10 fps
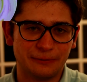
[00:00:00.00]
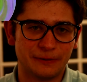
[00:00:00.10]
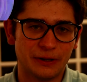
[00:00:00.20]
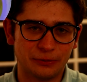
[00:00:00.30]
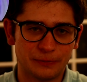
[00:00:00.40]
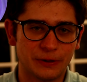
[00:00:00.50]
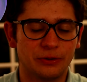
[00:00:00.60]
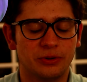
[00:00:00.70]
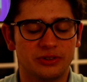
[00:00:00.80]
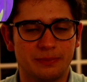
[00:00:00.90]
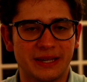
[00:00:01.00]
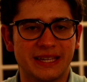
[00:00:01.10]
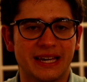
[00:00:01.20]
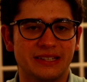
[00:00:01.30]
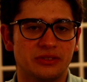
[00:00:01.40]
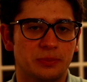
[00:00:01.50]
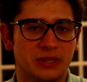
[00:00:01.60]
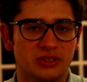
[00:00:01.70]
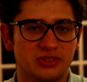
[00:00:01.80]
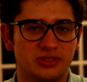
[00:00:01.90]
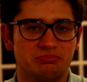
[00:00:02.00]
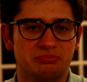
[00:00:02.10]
further and further into big gains, because,